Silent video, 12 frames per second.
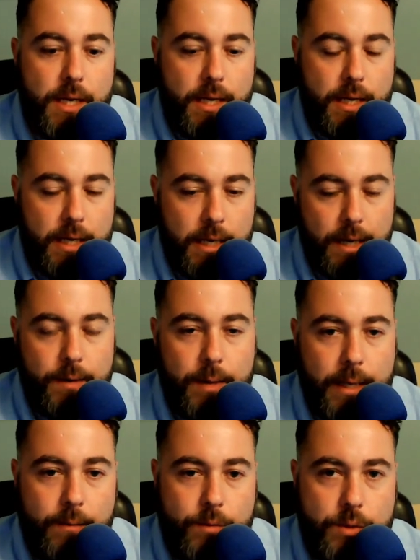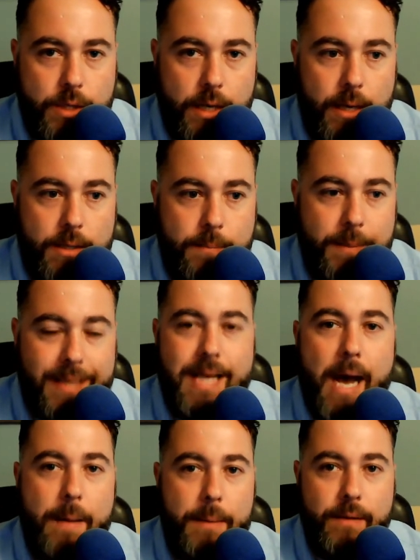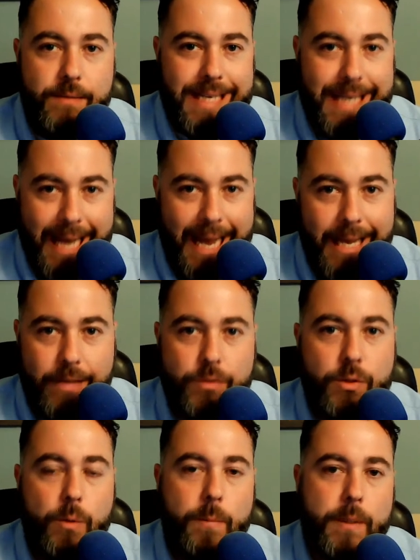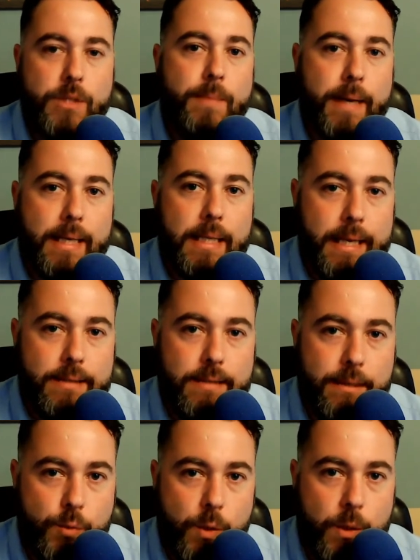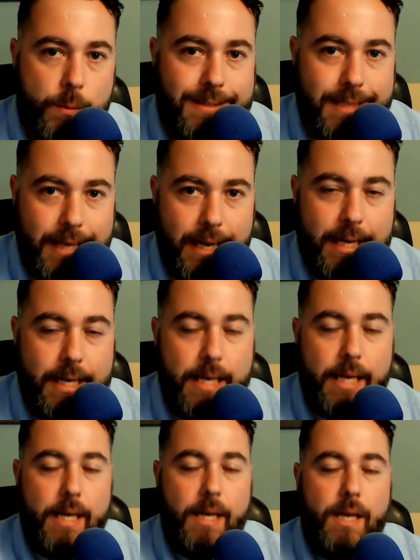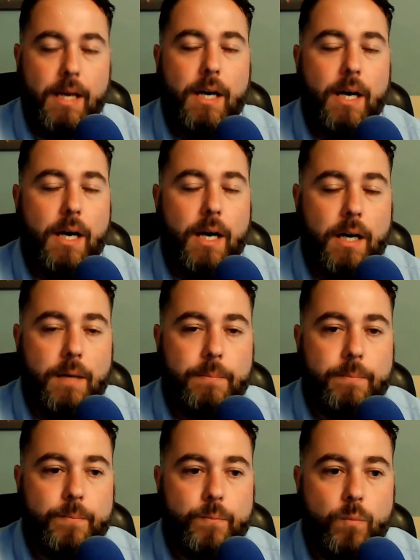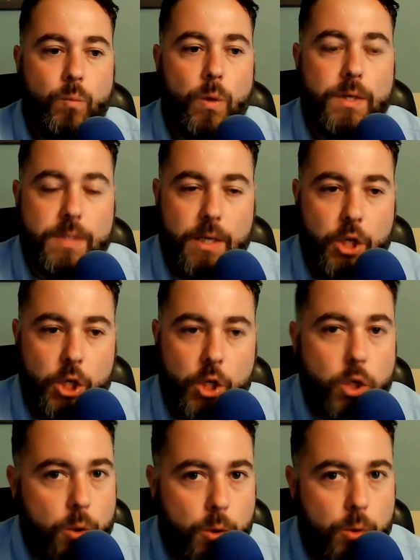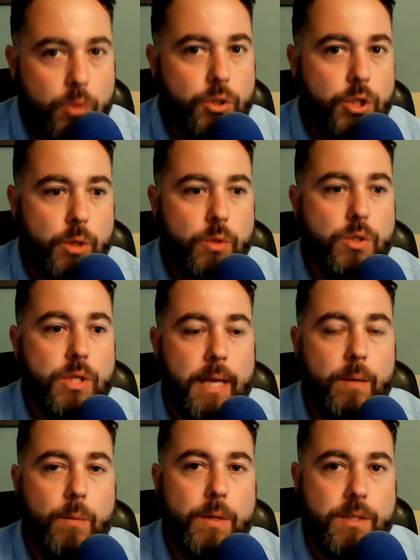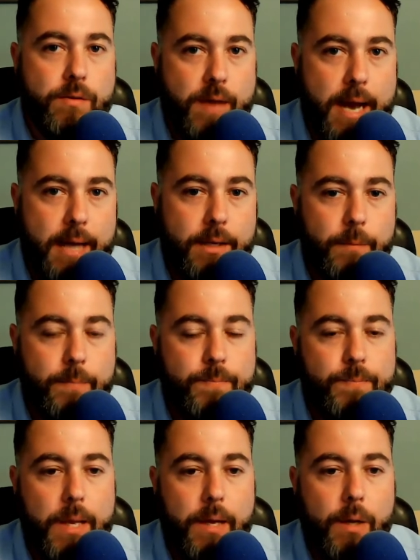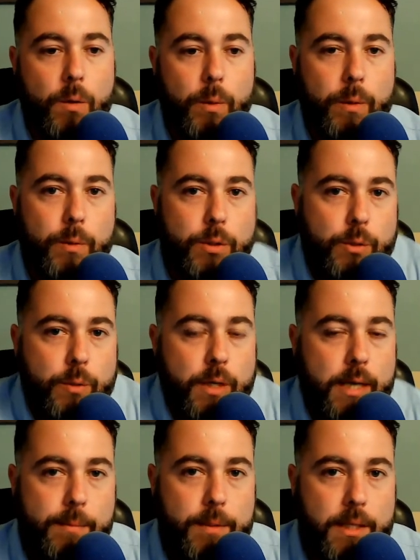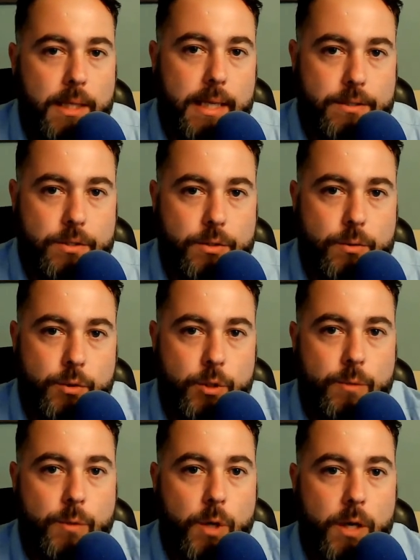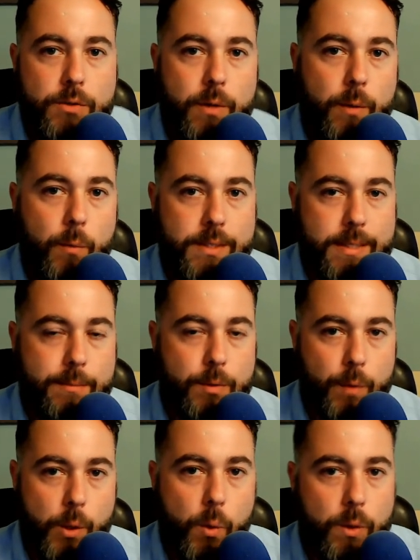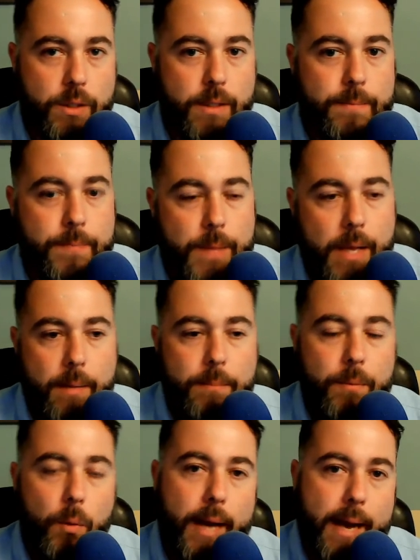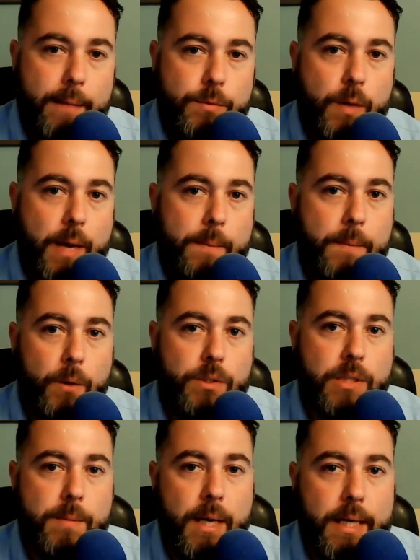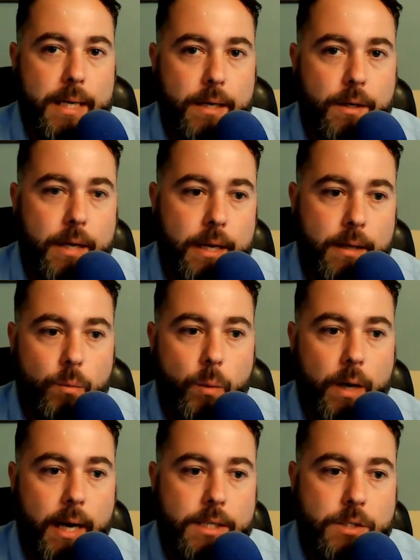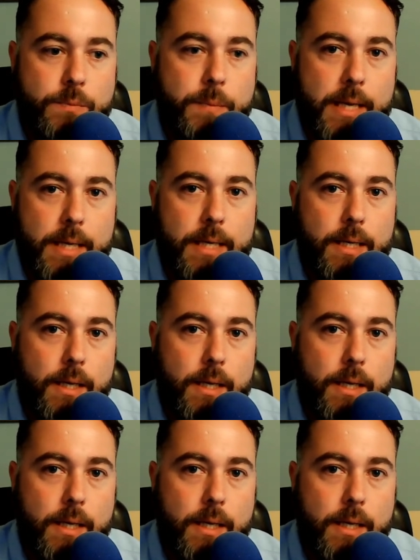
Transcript: in irony, it was the big topic of today. So a bunch of my clients that I was working with today was a huge thing was the vacuum. We were doing a couple of lessons through Zoom calls, so I was able to record them. But what happens when I post them on here, when I speak,